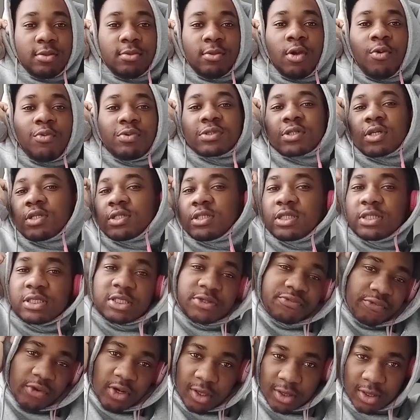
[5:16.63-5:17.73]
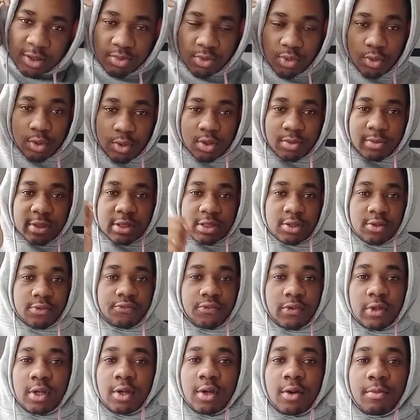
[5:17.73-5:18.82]
no one's gonna see this video, so I'm talking to myself.
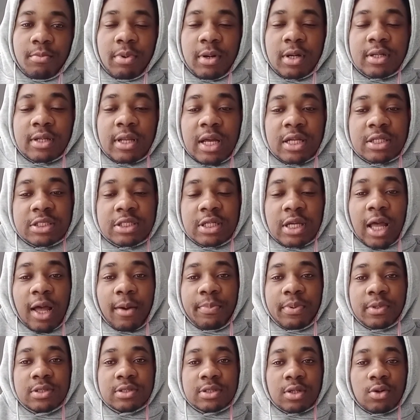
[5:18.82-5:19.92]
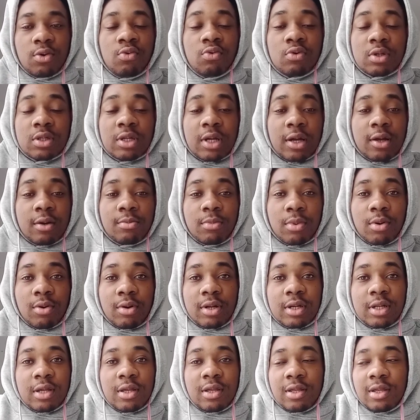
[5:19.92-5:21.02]
But that shit happens all the time, bro,
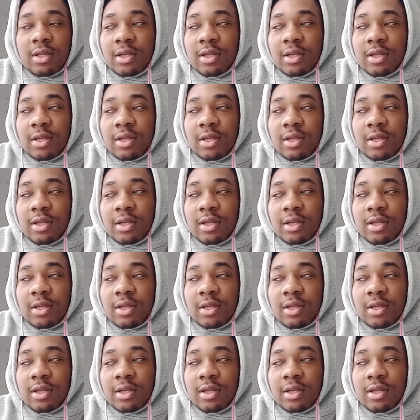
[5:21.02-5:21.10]
and it's